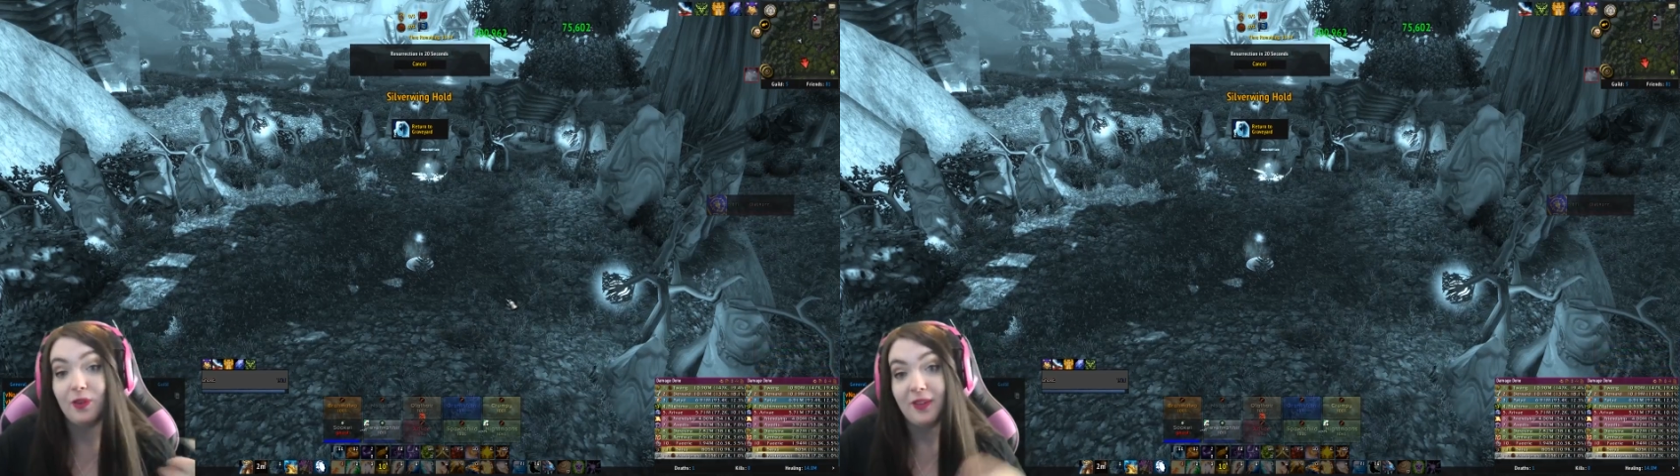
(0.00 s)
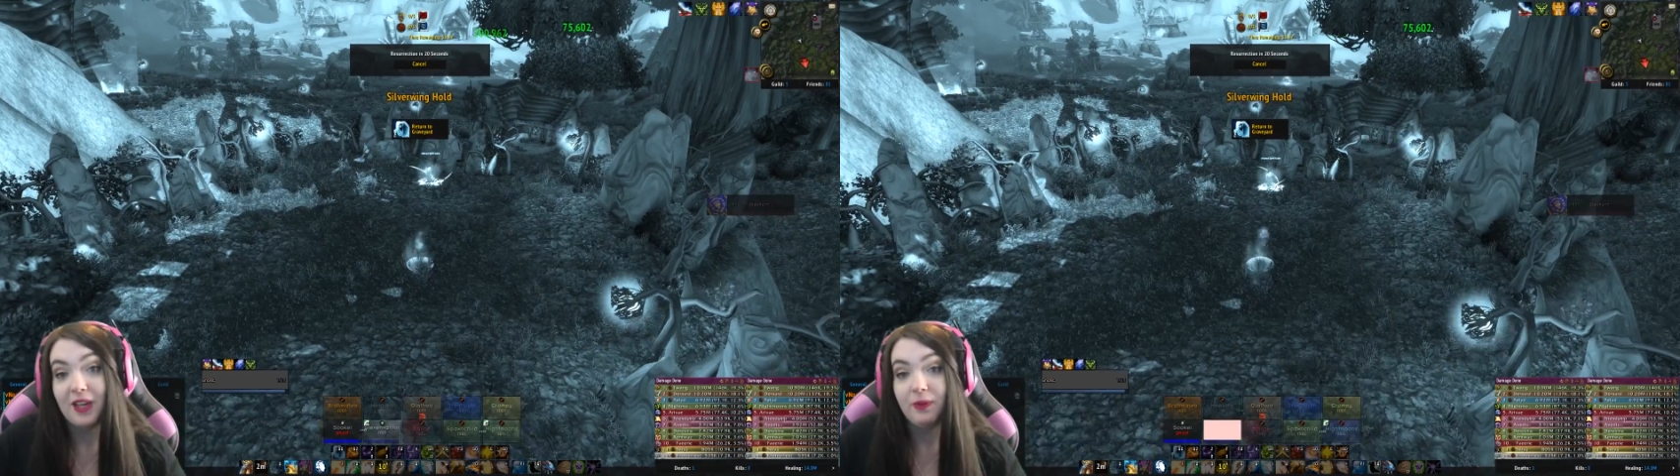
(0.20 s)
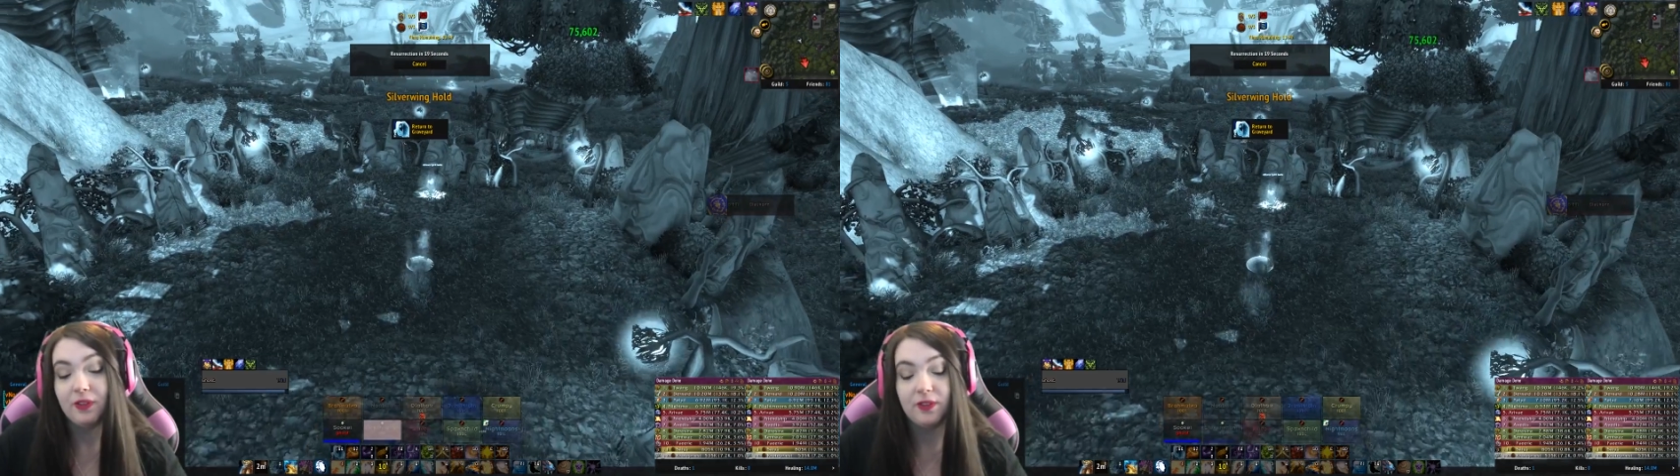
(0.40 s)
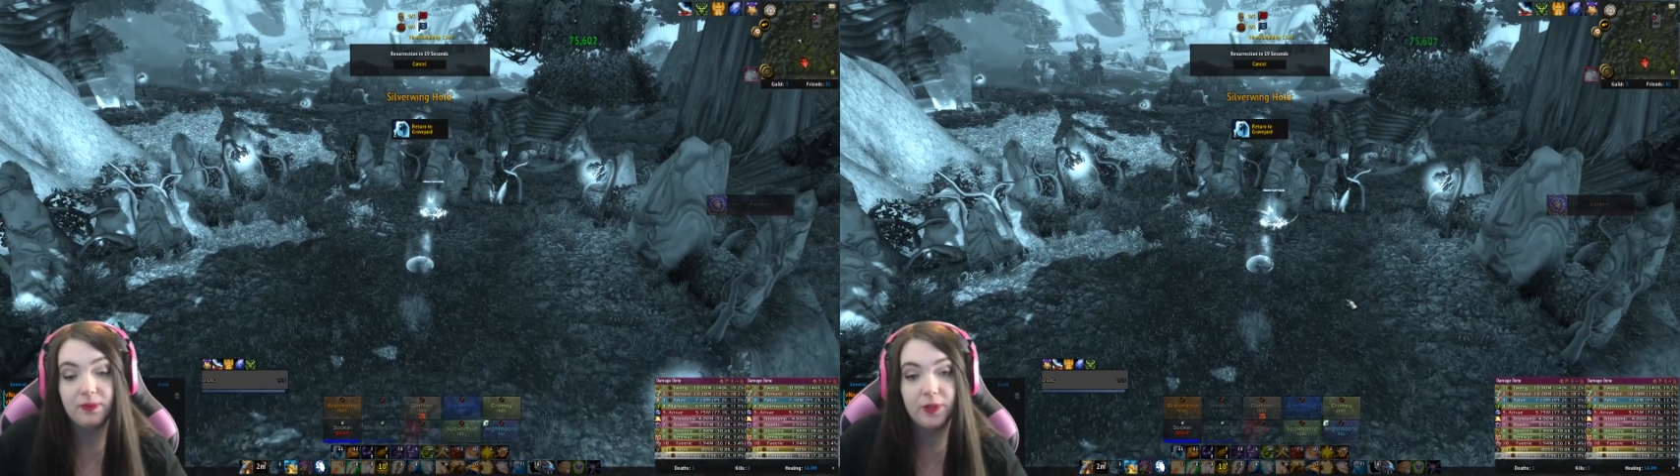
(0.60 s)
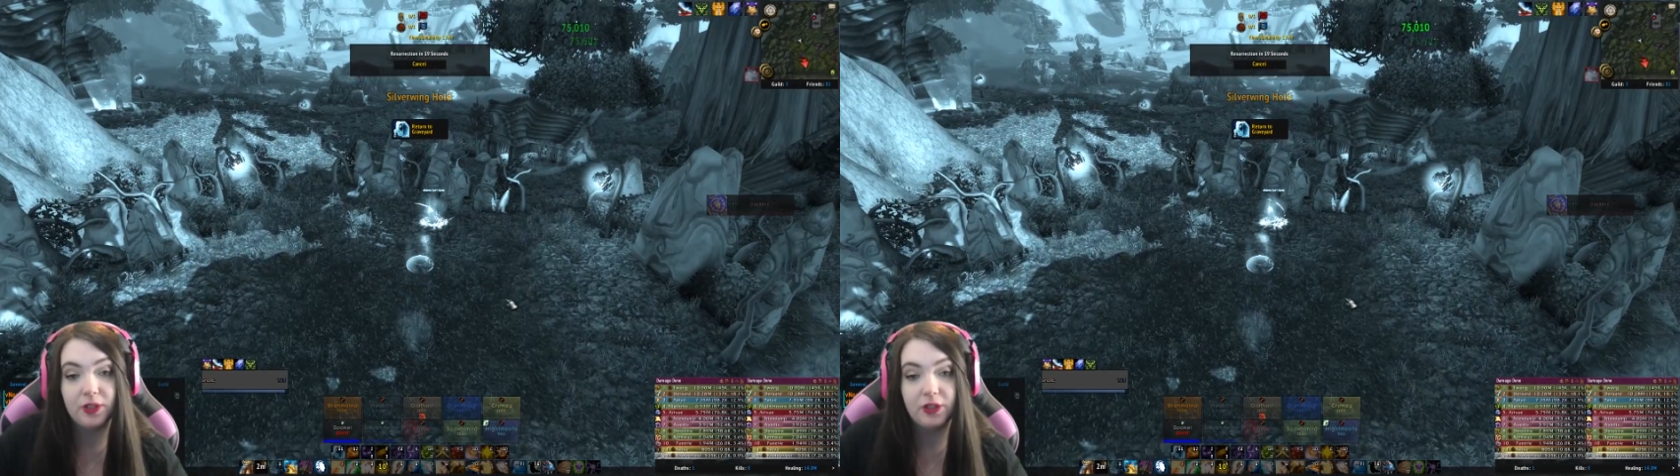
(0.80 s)
so that
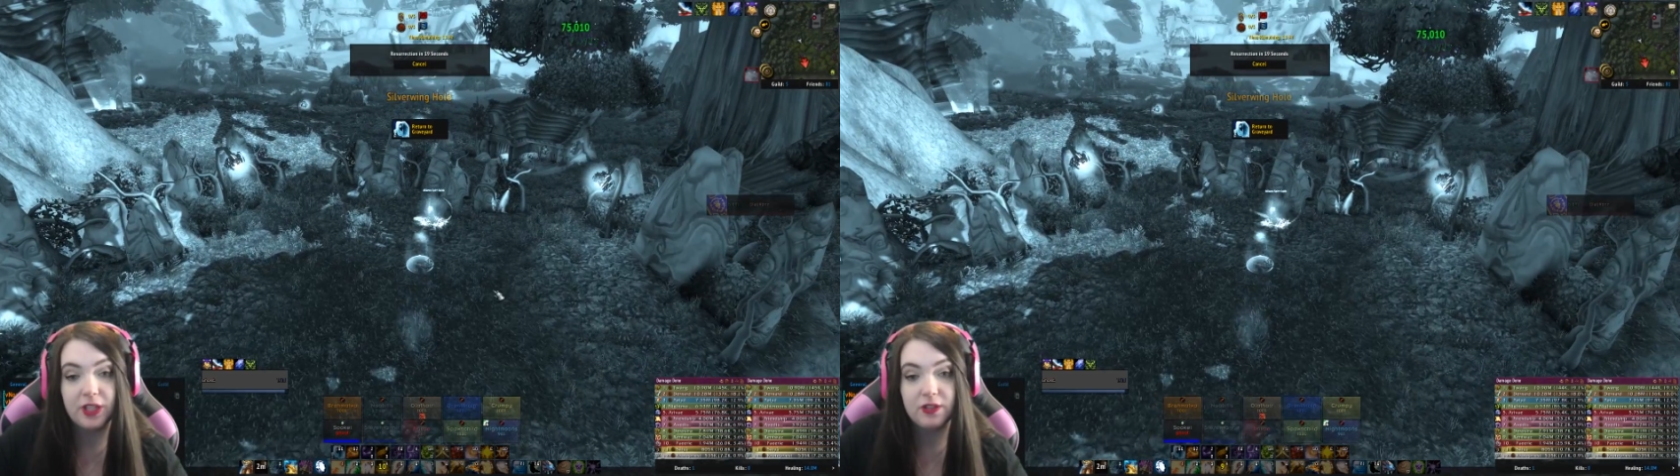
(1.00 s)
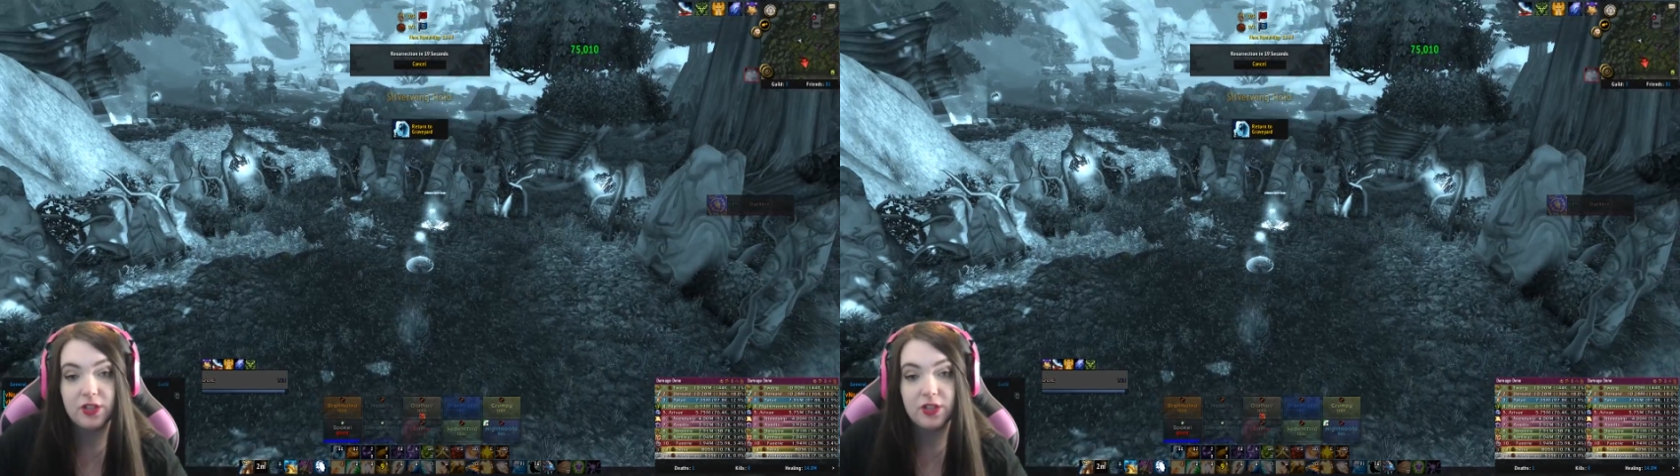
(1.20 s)
was a great